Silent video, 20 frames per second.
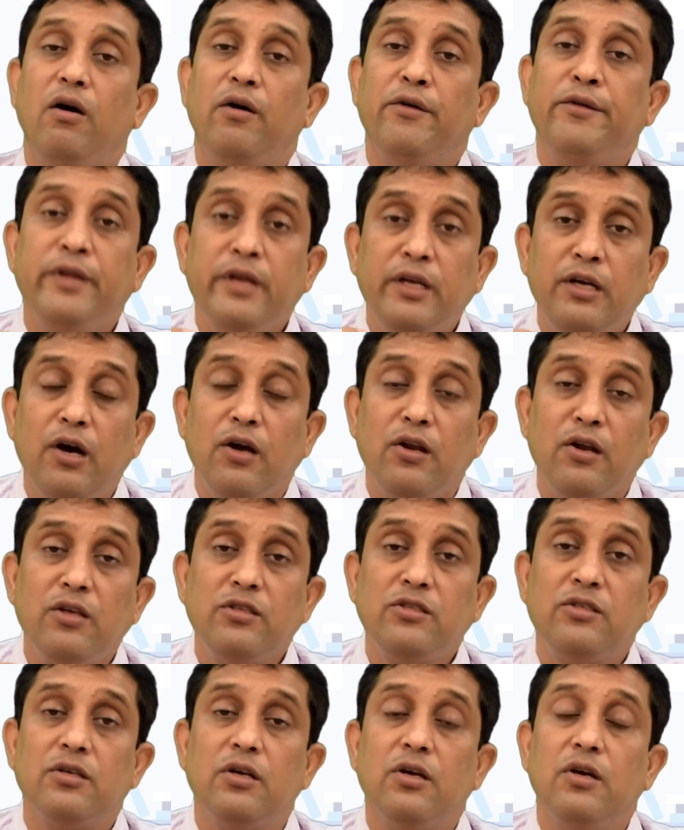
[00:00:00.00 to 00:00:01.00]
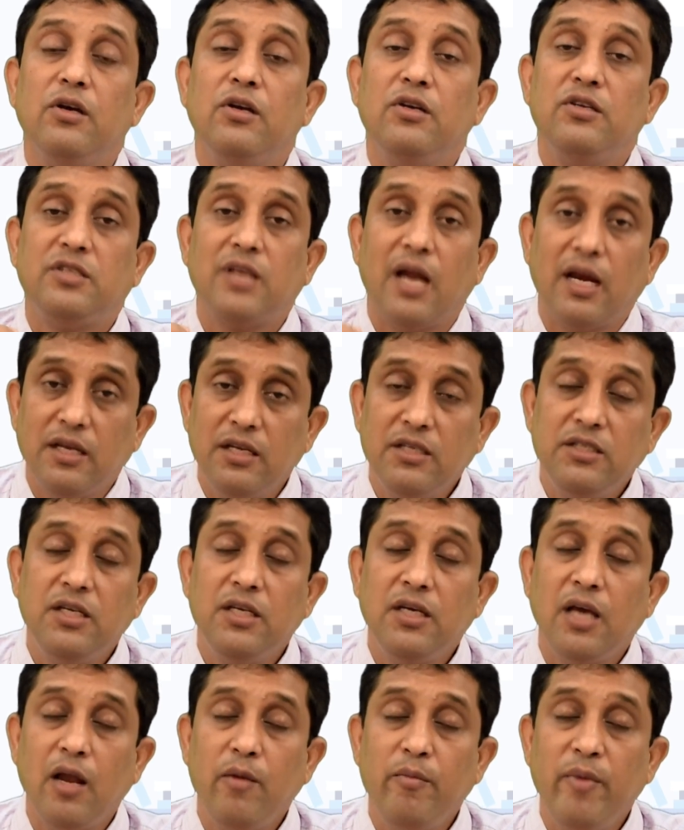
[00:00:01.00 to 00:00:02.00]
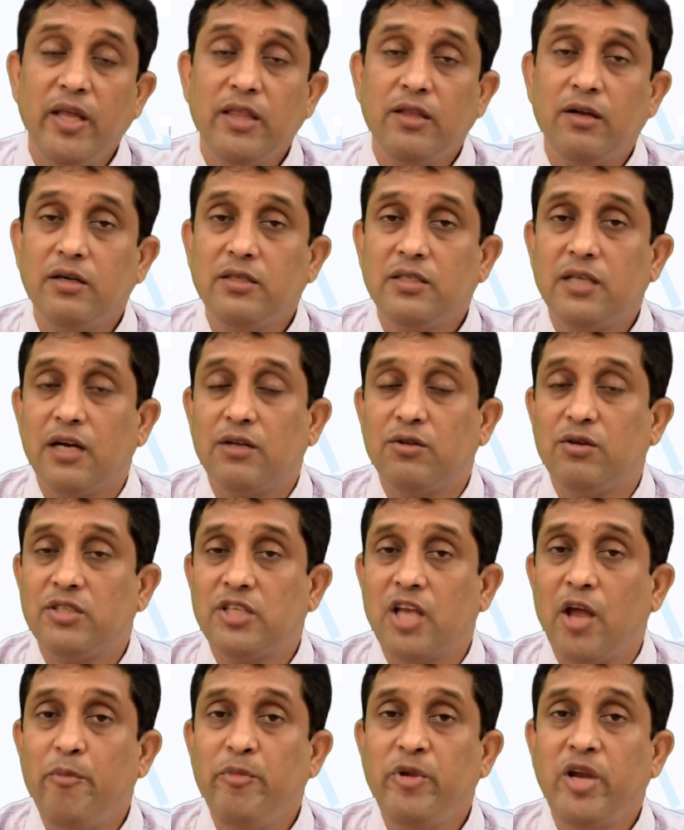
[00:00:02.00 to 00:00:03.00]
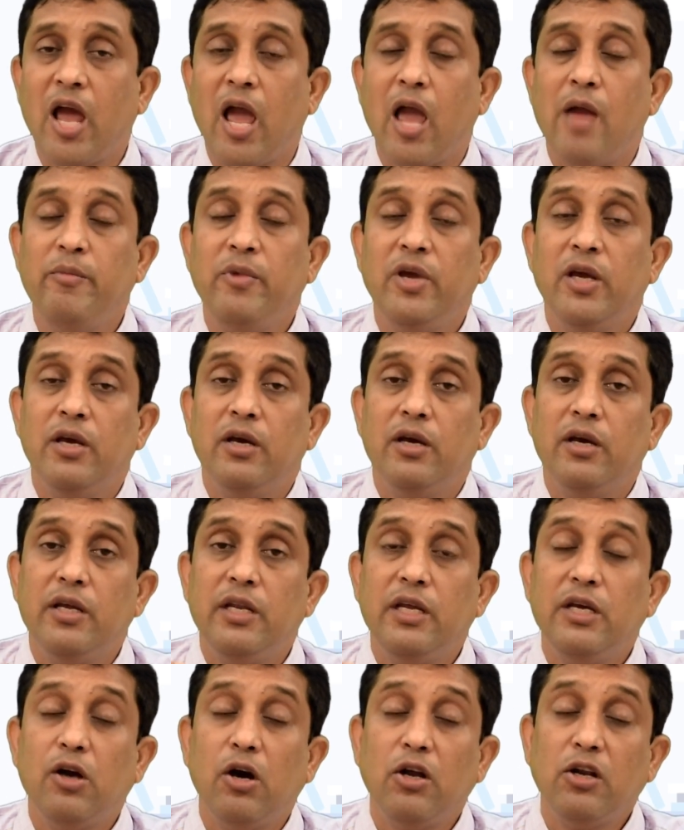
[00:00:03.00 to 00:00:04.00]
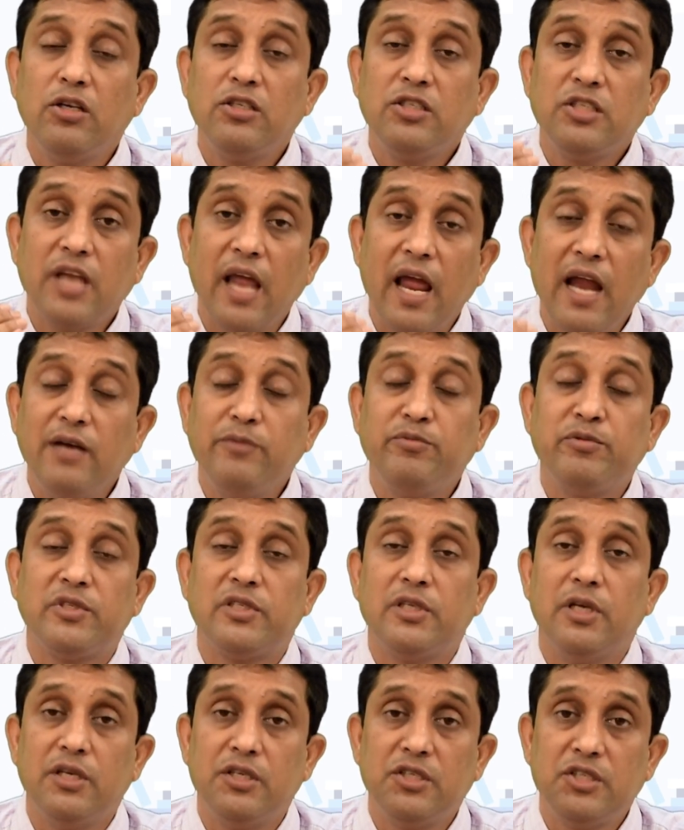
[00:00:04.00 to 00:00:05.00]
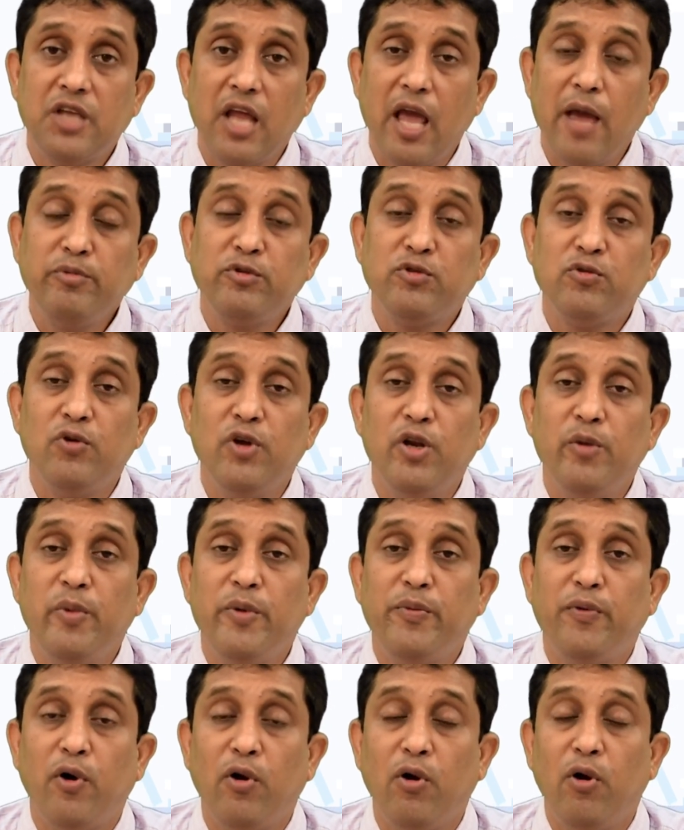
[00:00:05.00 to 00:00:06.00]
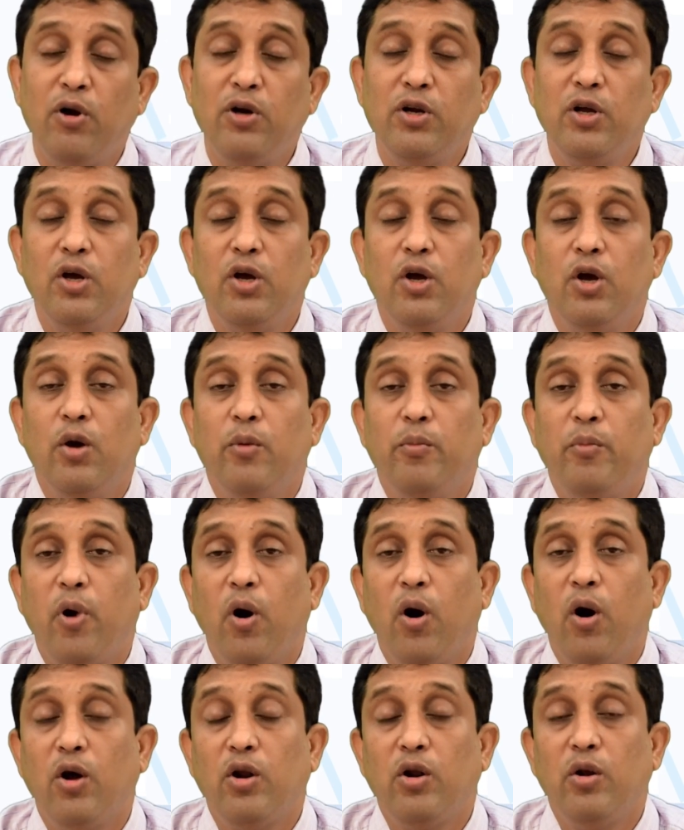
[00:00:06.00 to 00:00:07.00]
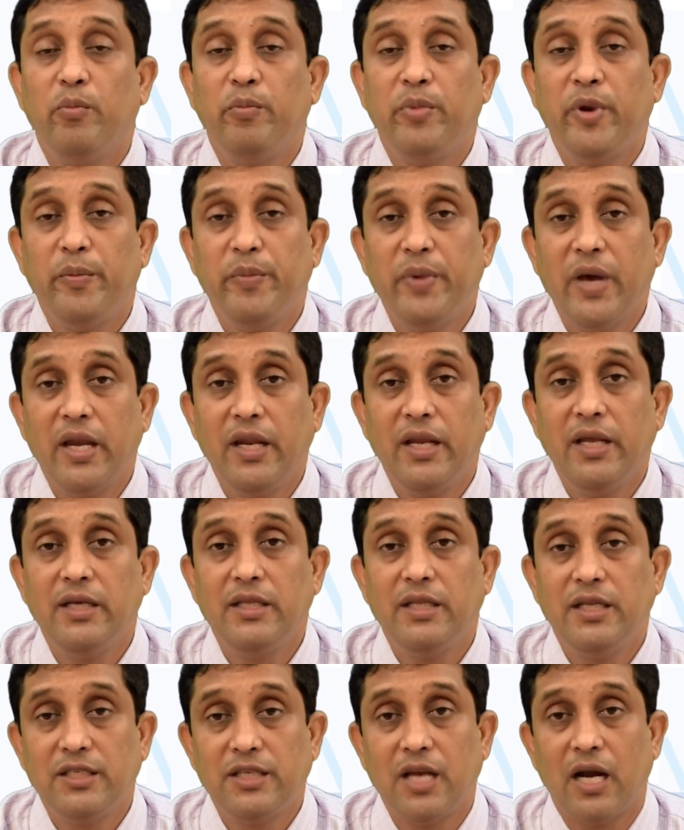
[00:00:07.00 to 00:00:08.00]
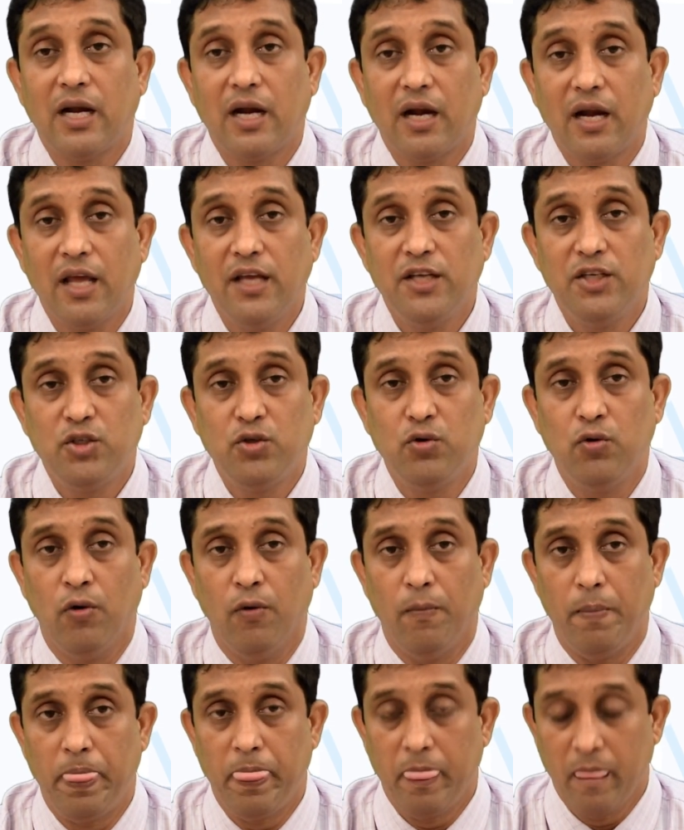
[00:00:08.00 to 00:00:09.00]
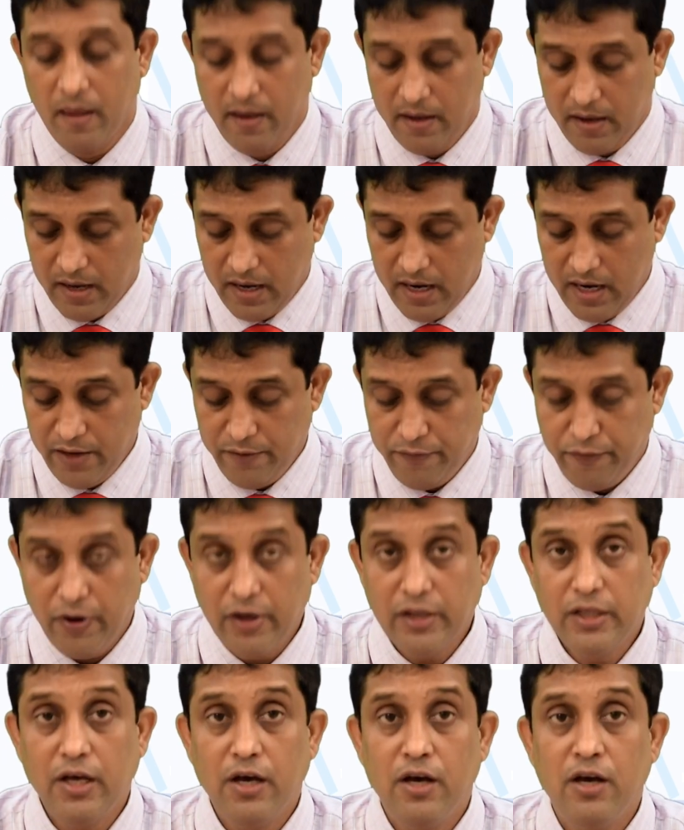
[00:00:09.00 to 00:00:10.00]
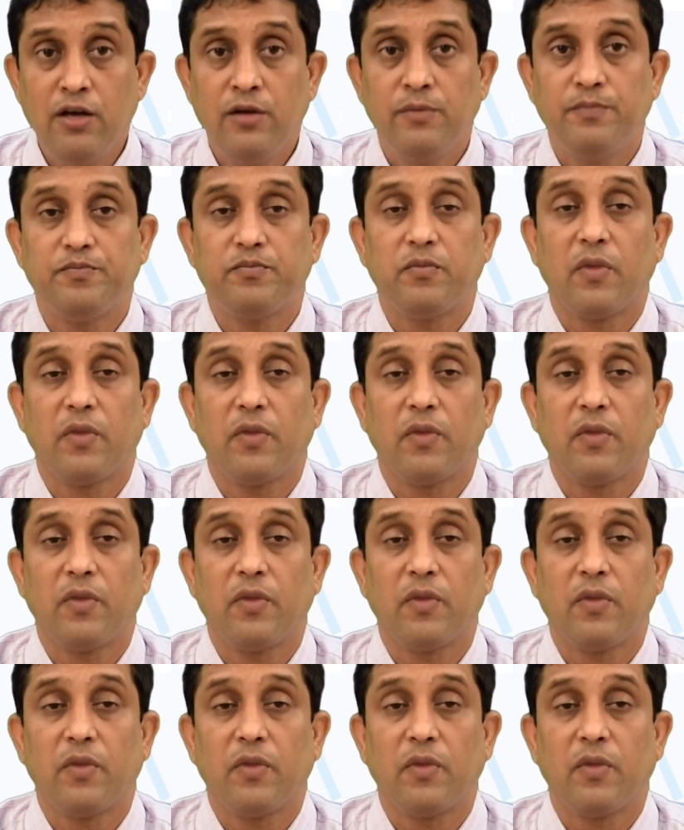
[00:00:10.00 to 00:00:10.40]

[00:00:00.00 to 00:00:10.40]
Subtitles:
rigorous statistical methods, at the same time rigorous steps will be followed for preparing the standardized tool. And for the